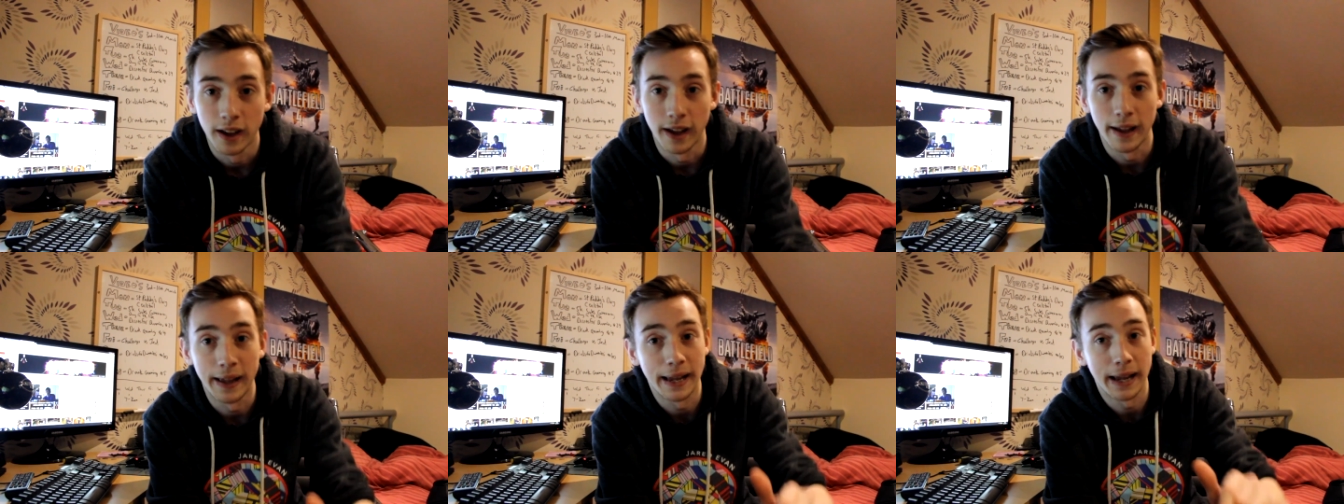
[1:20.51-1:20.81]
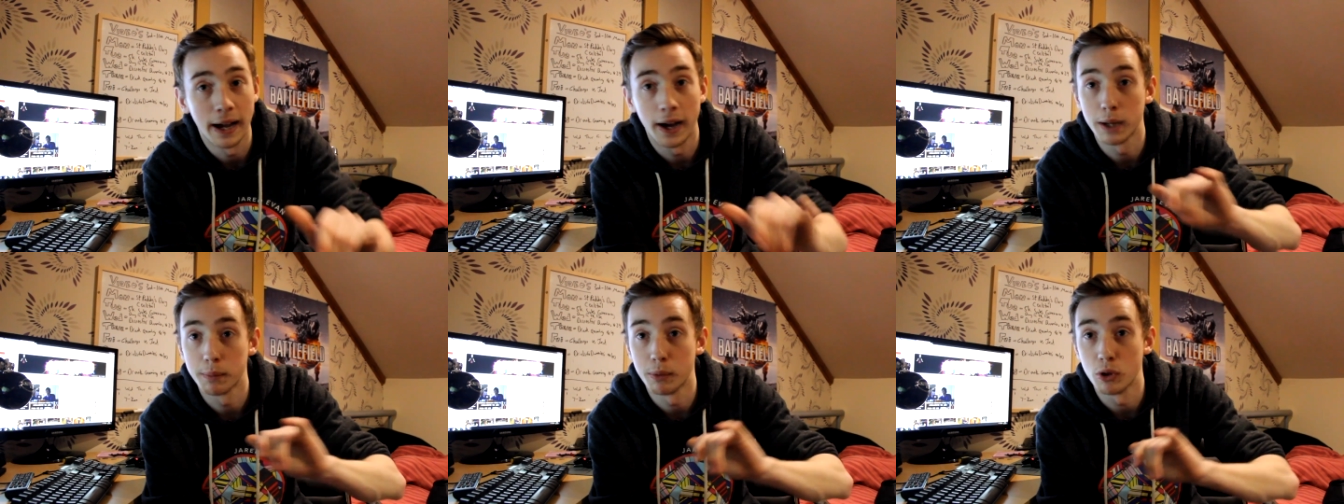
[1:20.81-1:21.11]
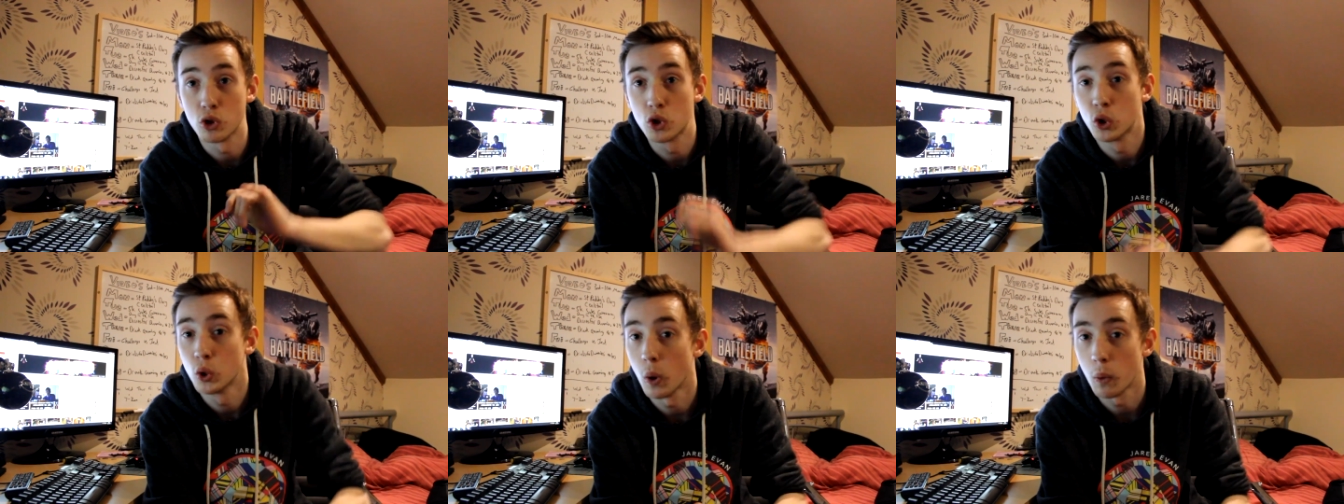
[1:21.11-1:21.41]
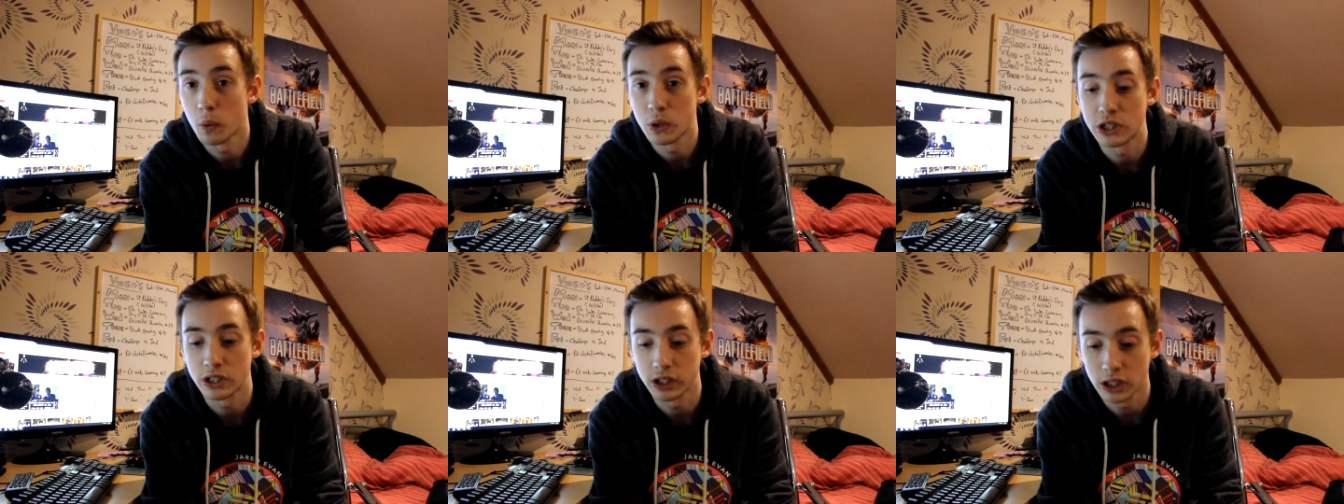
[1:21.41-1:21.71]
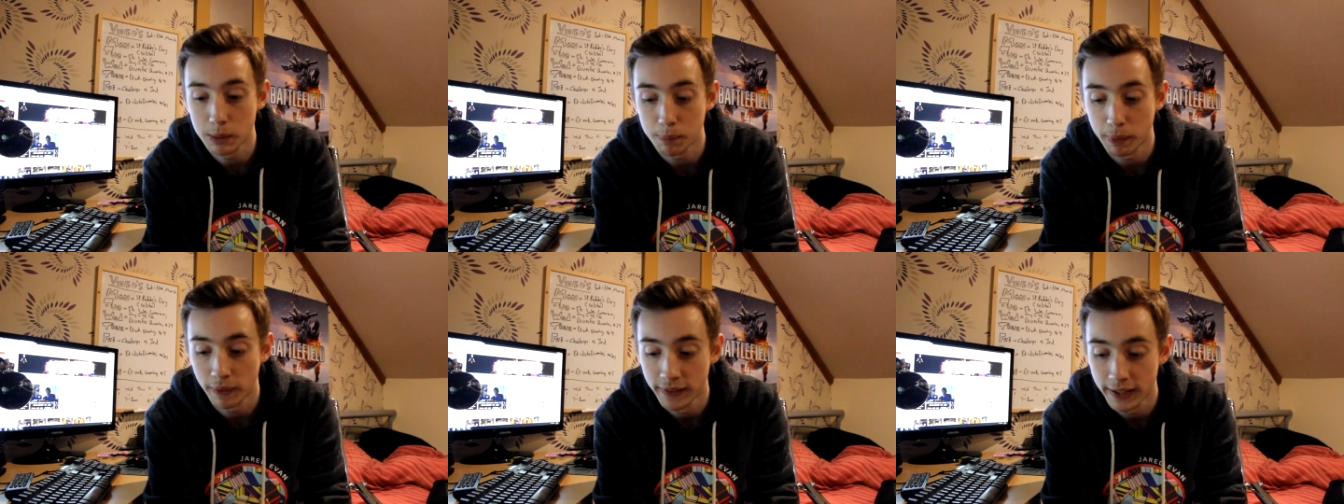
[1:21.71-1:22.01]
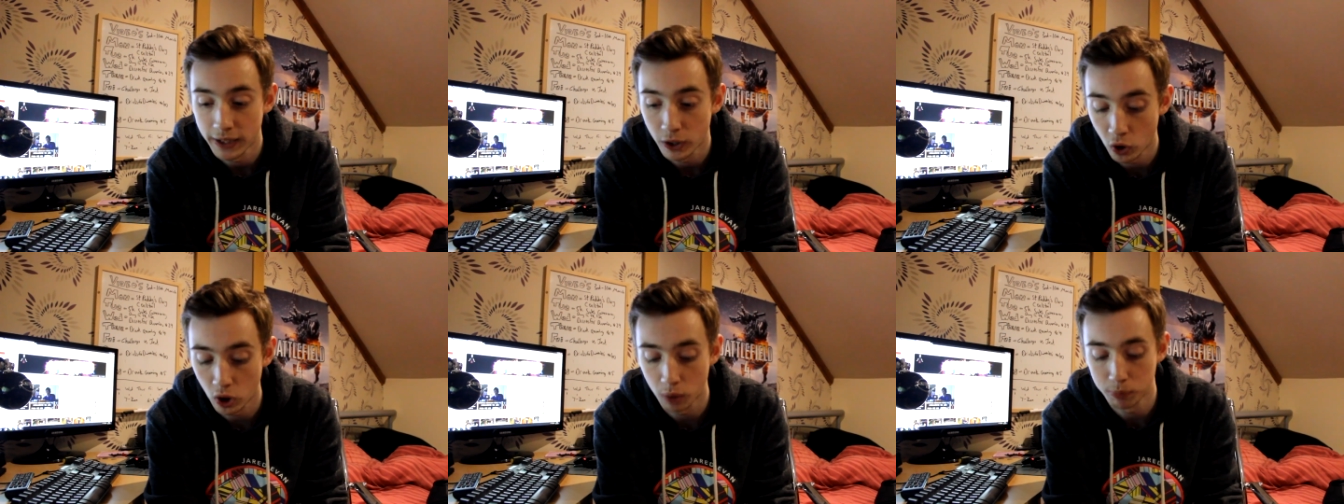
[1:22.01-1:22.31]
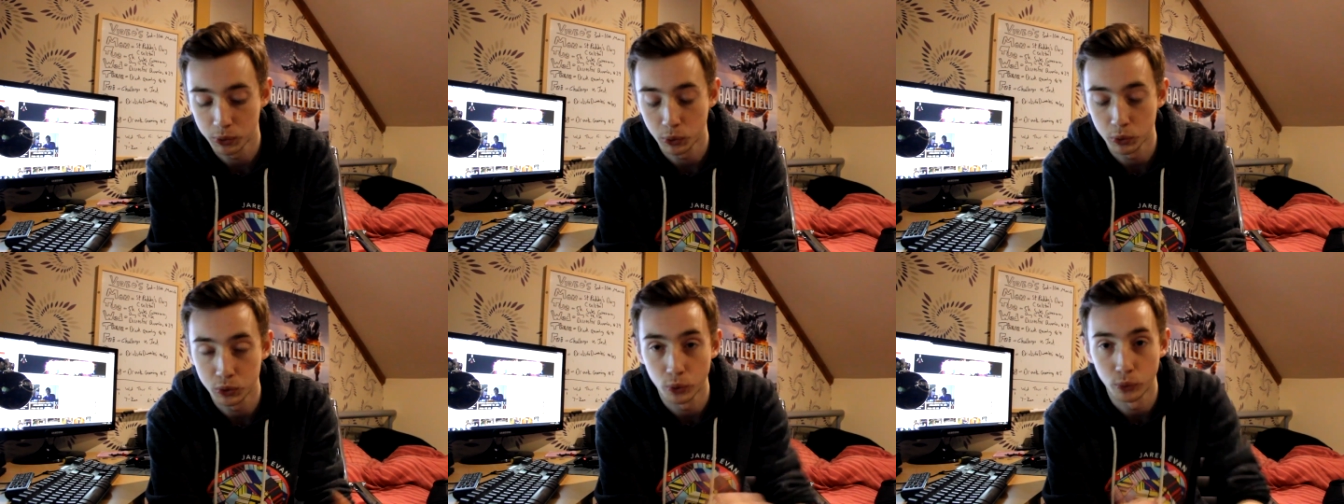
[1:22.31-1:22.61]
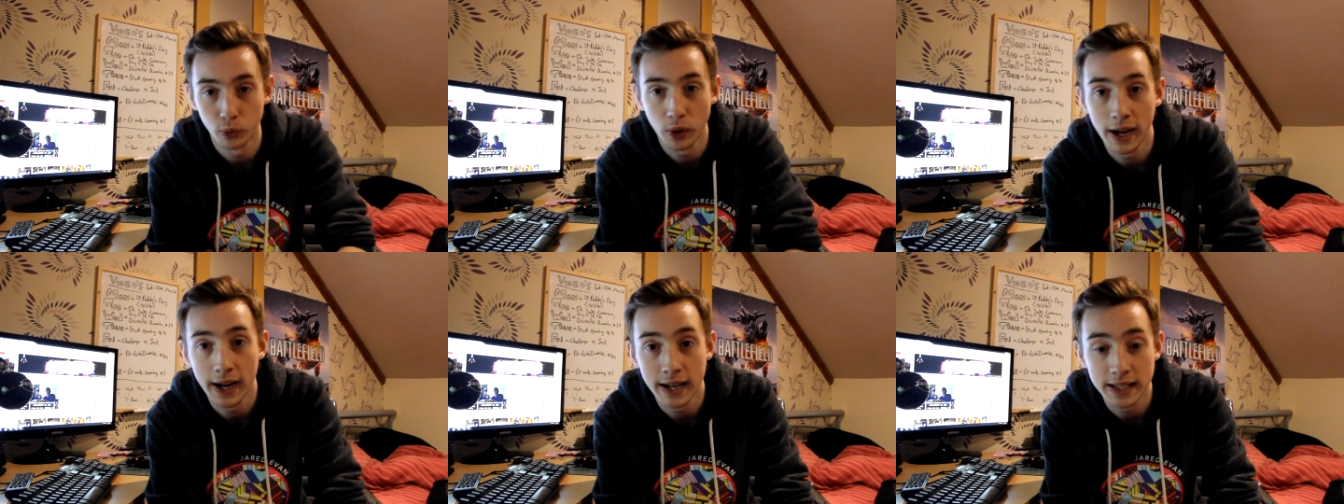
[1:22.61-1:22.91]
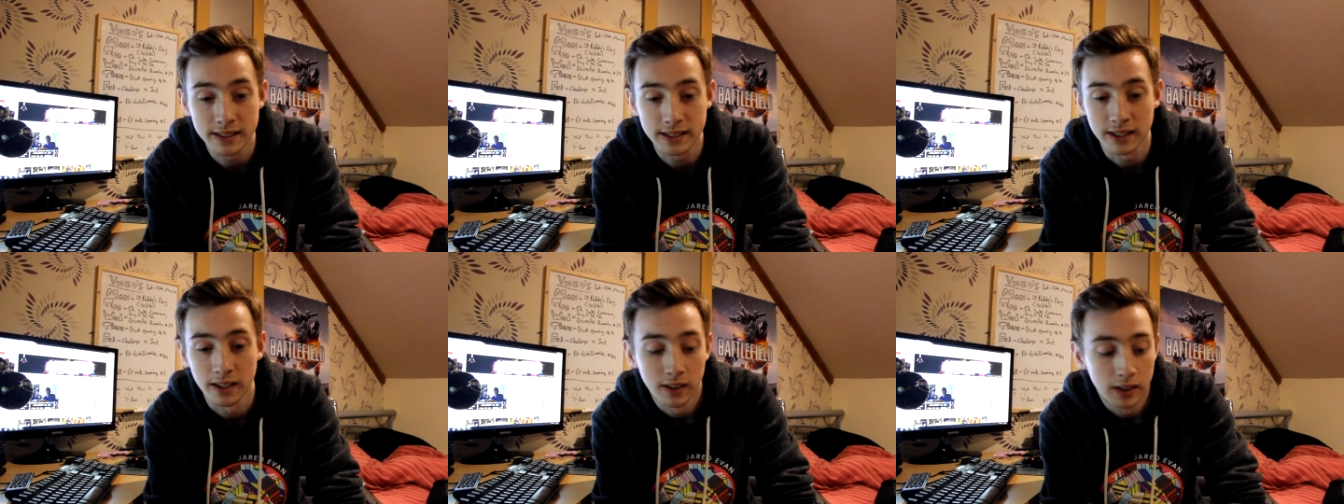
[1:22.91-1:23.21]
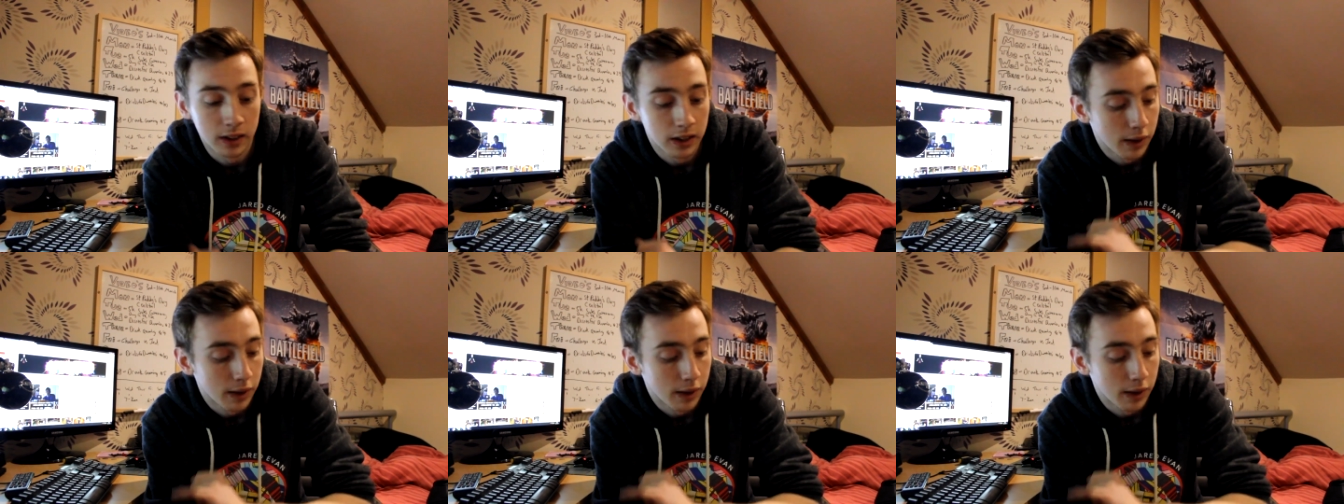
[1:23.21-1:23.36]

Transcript: Uh, had about two hours sleep and then got up to go to Rezzed.